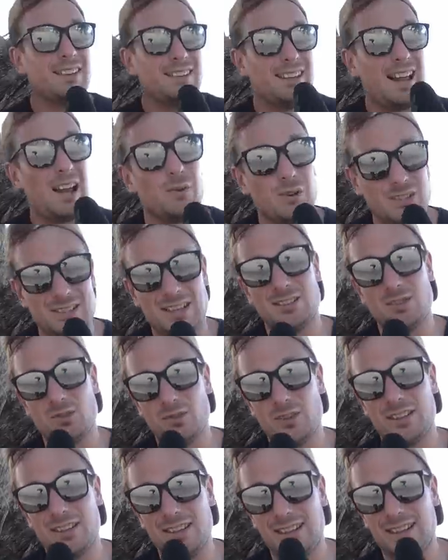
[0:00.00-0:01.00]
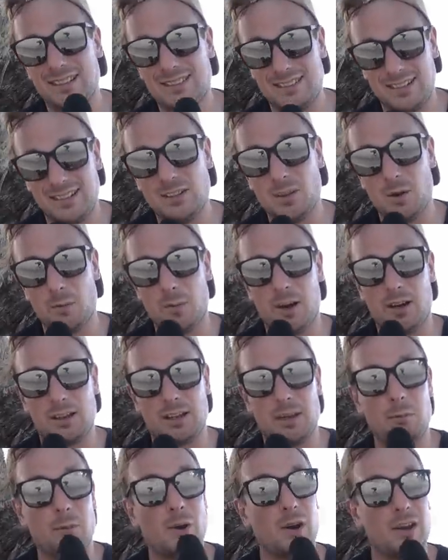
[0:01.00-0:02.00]
and now it's entering the casino
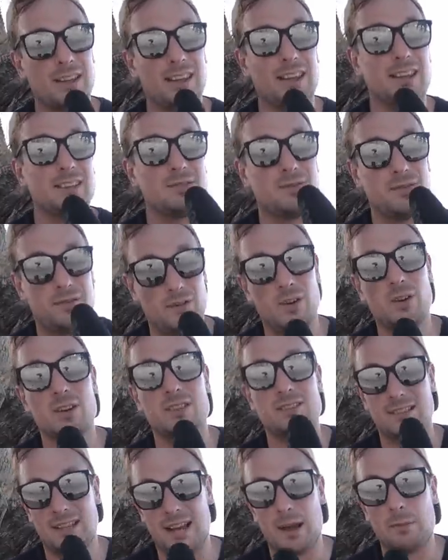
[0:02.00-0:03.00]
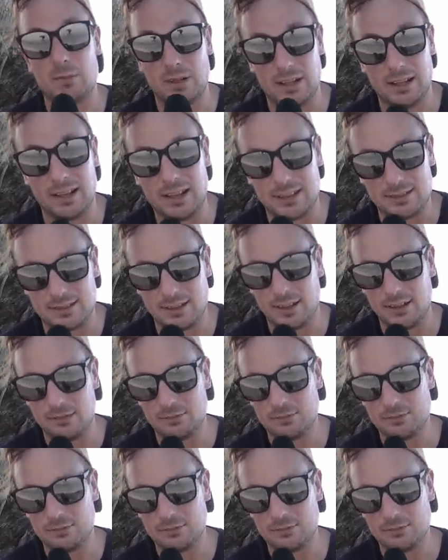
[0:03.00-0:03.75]
market, buying its first gambling asset.